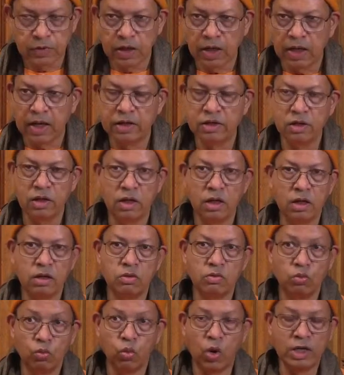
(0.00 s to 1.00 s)

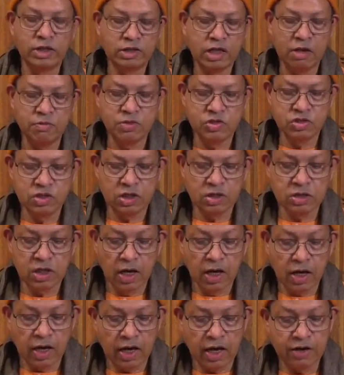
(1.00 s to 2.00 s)
And one time he says,
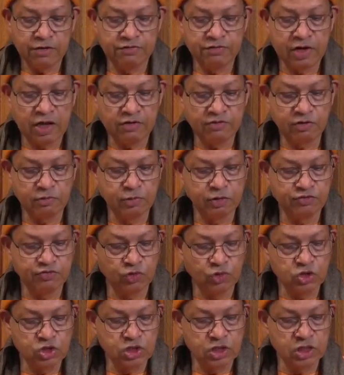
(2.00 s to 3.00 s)
I have never
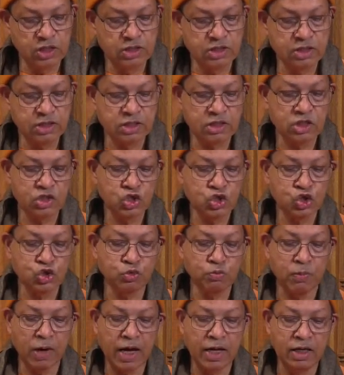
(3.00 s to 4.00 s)
before seen such a
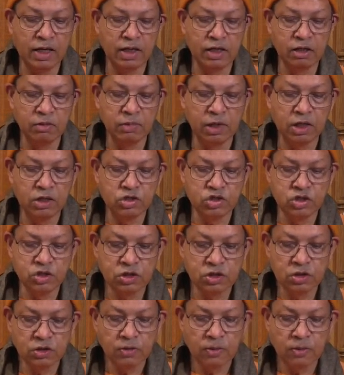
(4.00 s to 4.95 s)
smiling image.